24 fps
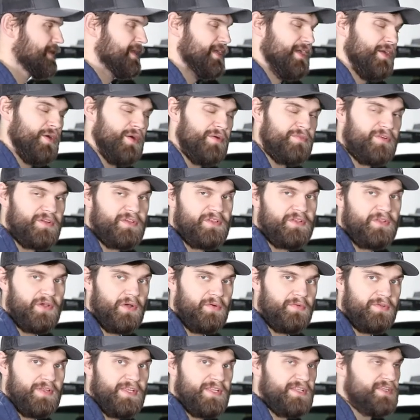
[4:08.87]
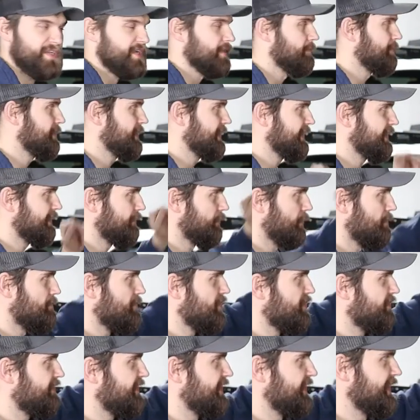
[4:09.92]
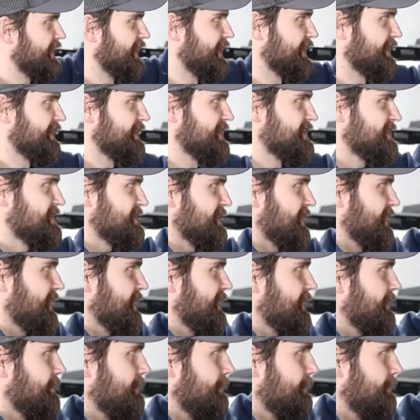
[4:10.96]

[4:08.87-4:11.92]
However, you don't need to completely remove it on this side.